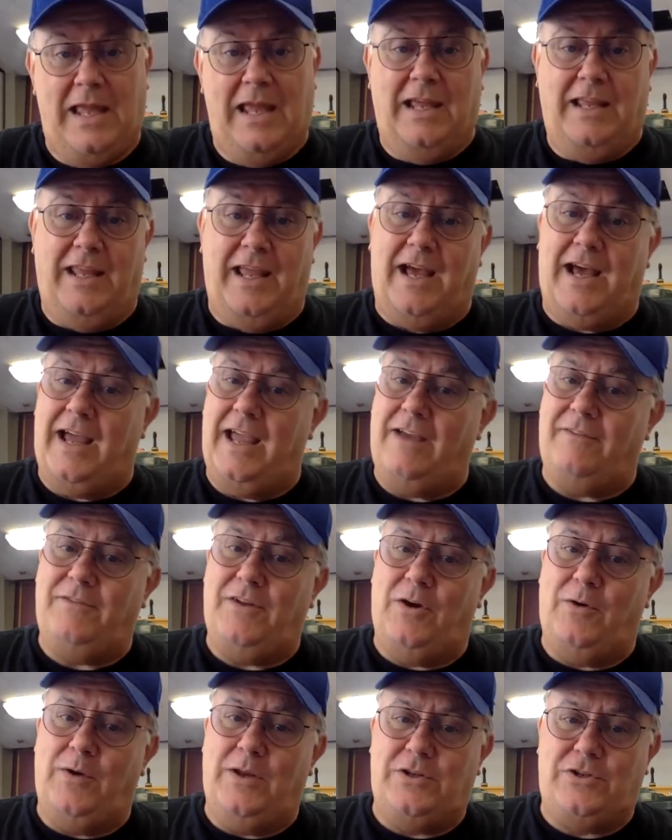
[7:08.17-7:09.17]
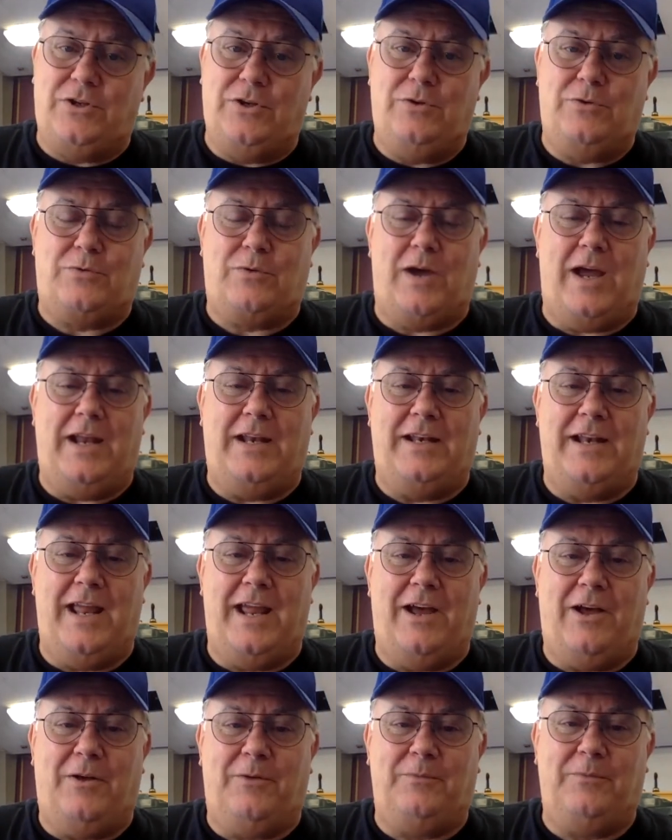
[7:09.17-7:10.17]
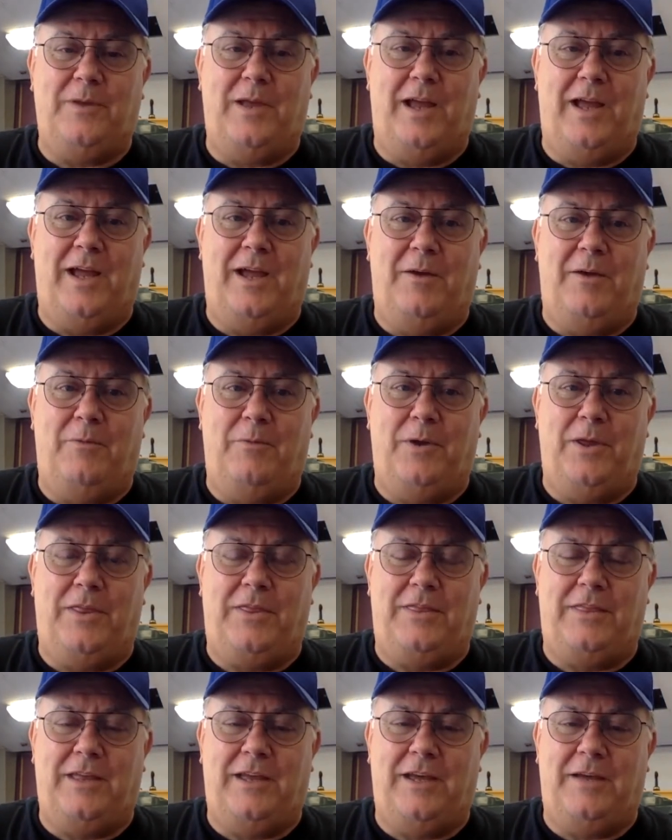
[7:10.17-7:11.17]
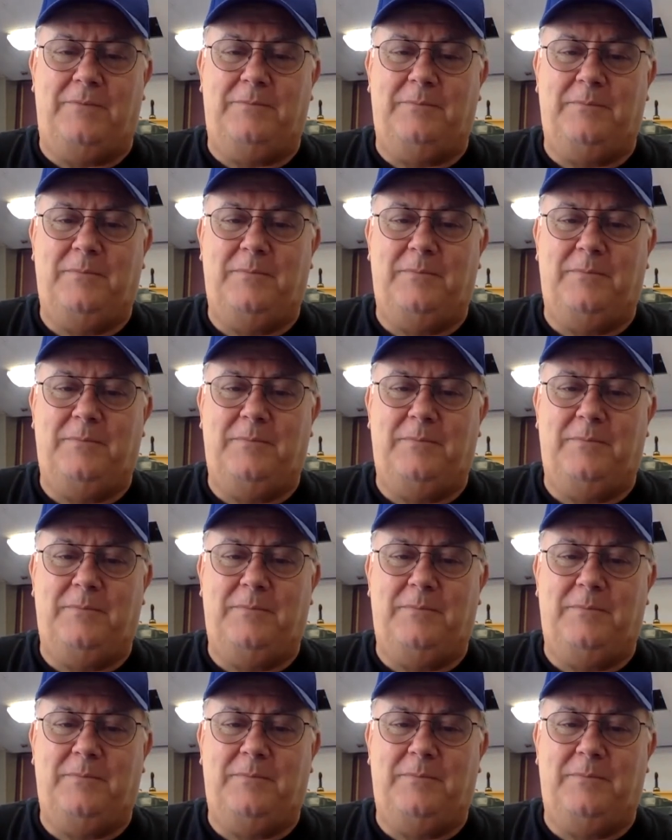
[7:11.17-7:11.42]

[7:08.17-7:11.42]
Yeah, I have no issues right now with the